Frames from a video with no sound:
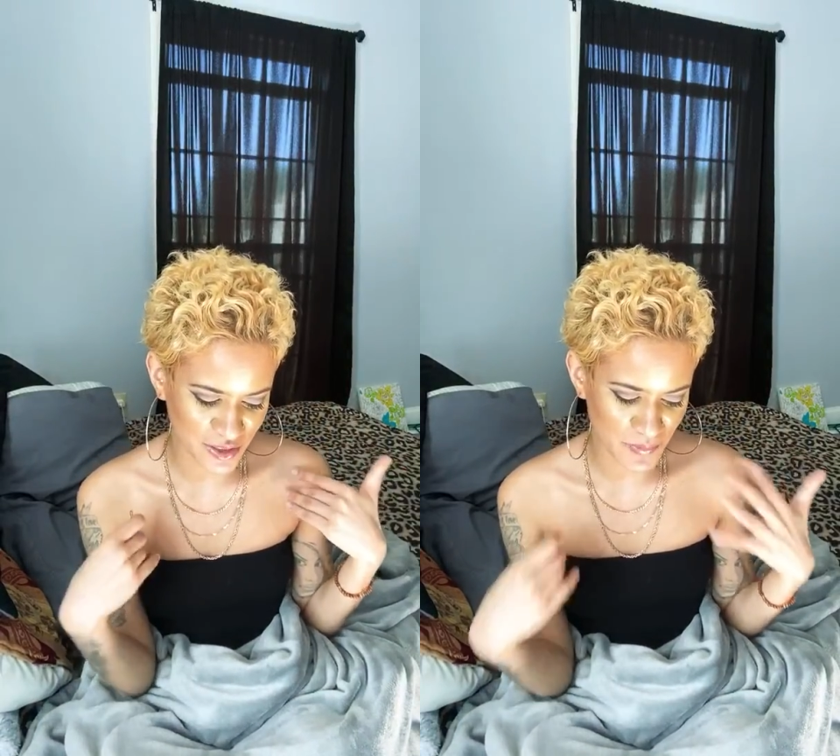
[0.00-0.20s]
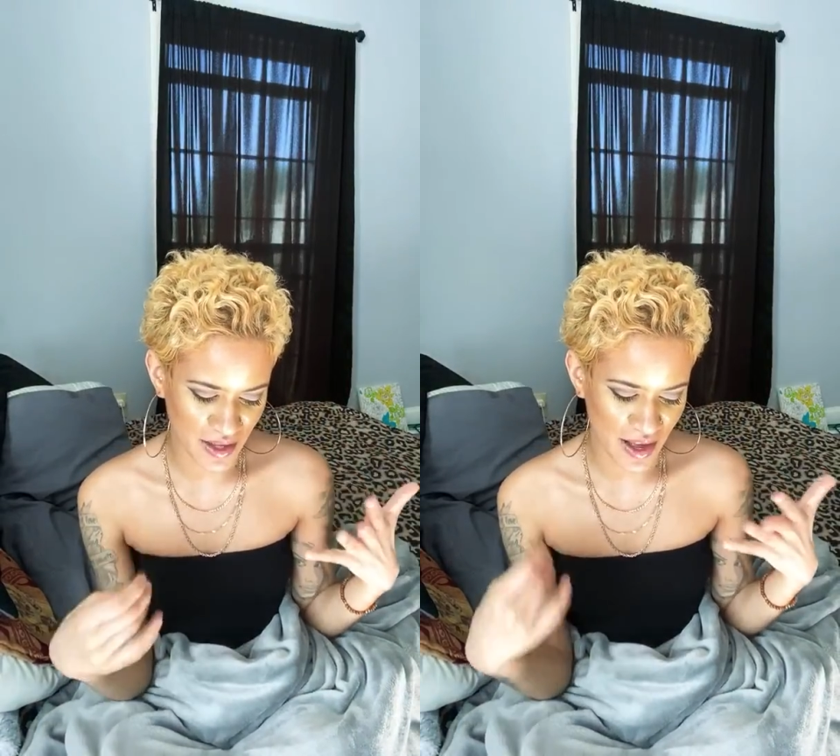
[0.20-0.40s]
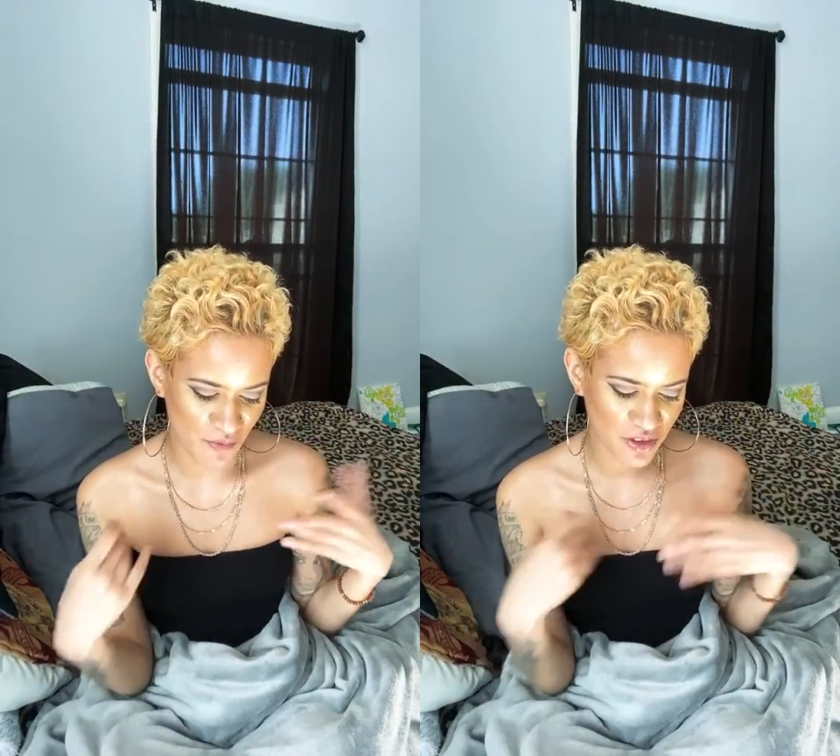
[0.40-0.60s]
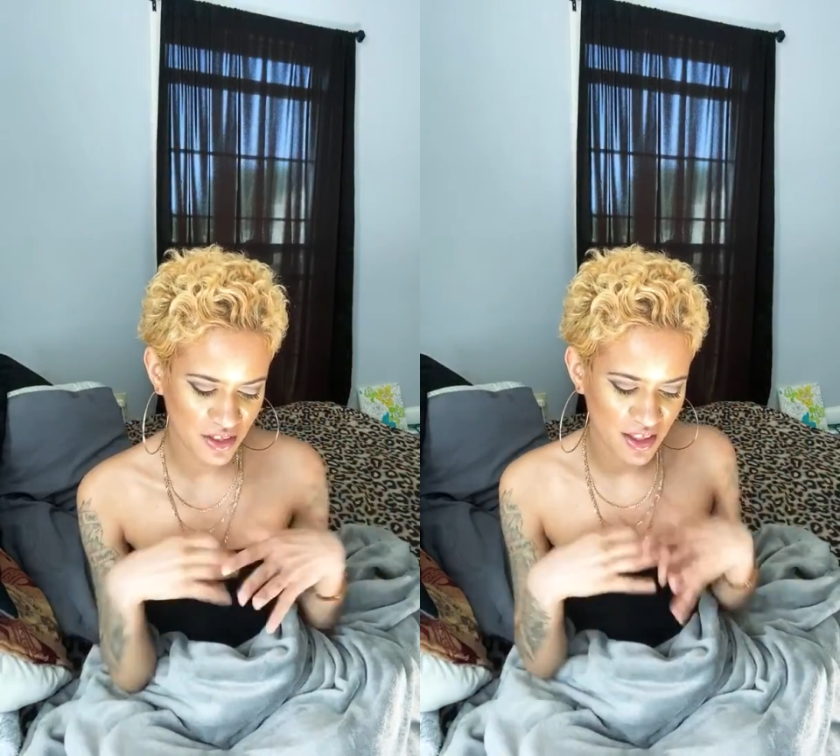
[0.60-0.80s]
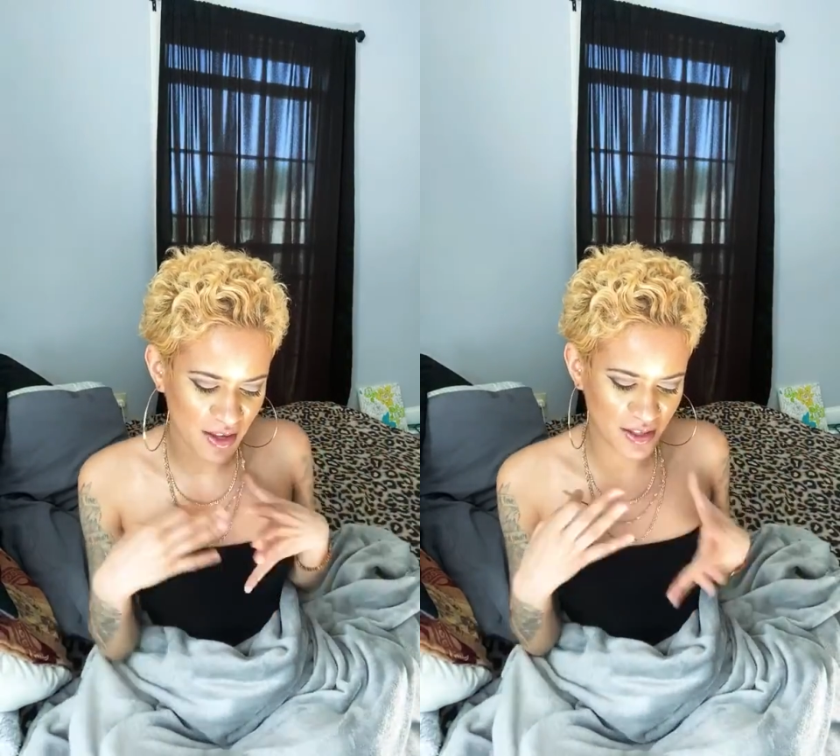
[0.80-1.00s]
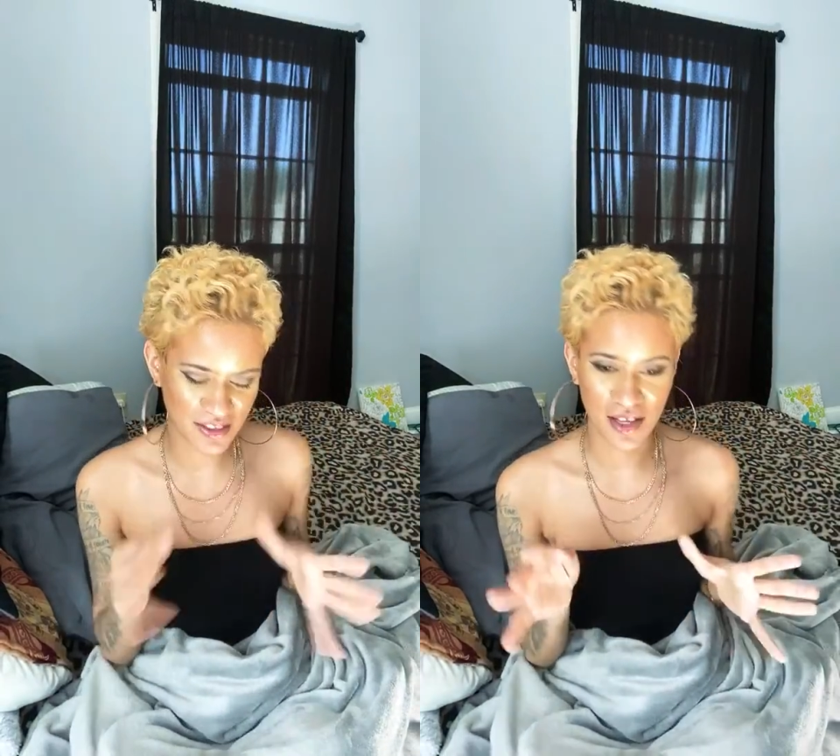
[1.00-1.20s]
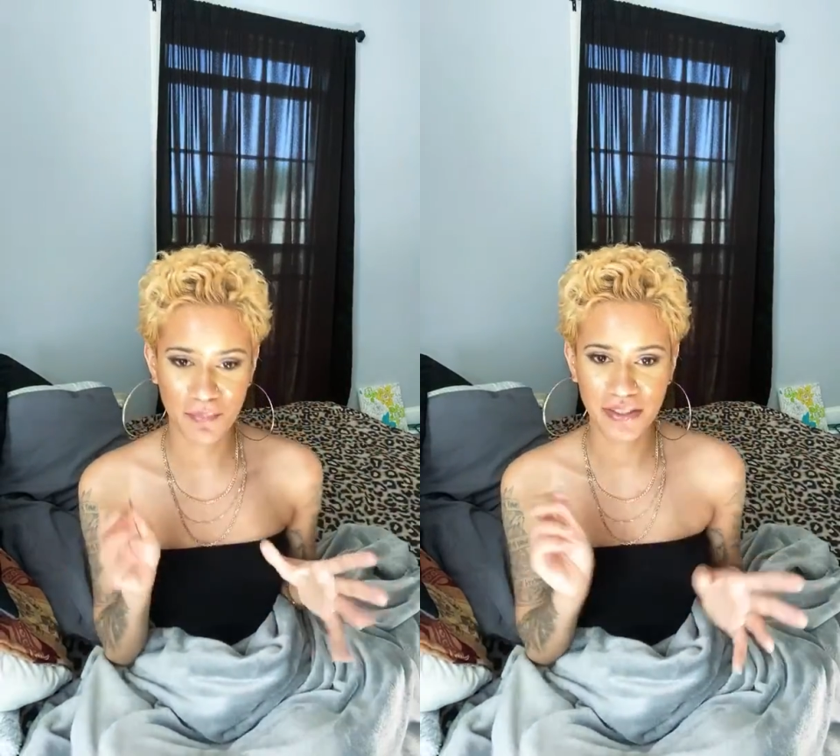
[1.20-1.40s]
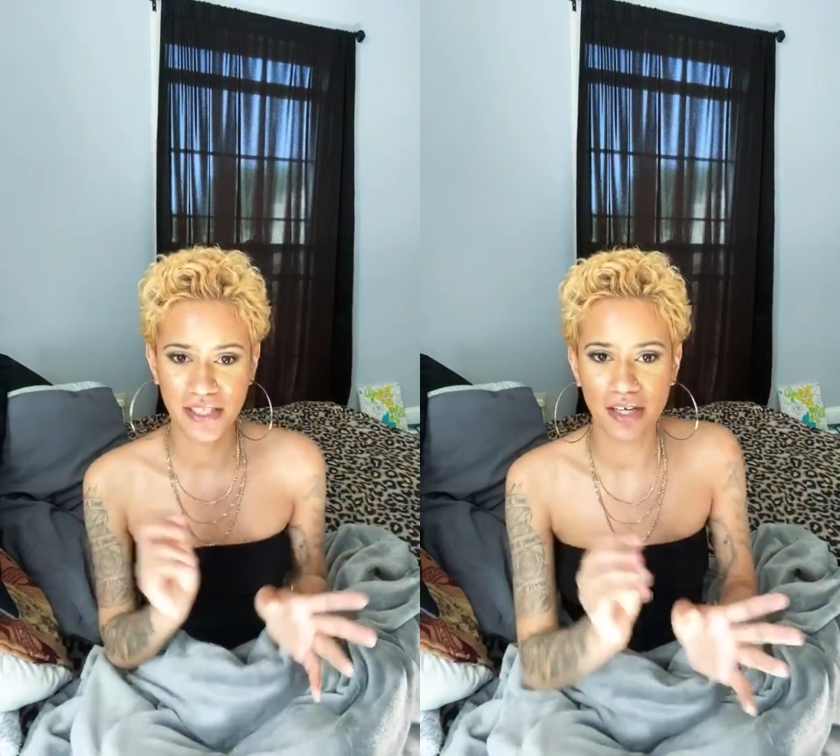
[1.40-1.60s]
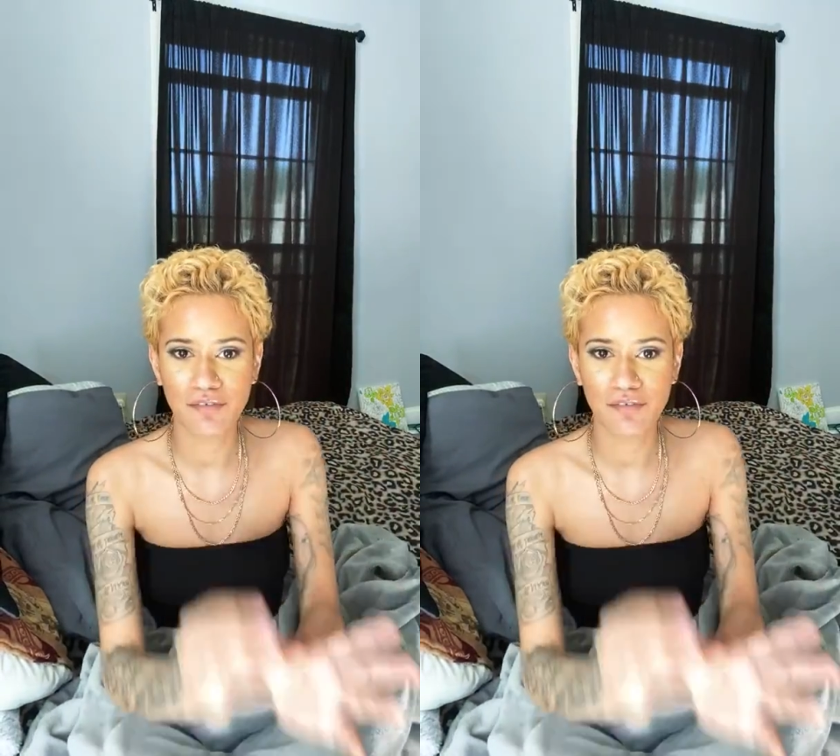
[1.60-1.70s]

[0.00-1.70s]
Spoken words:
but I want to like not be scared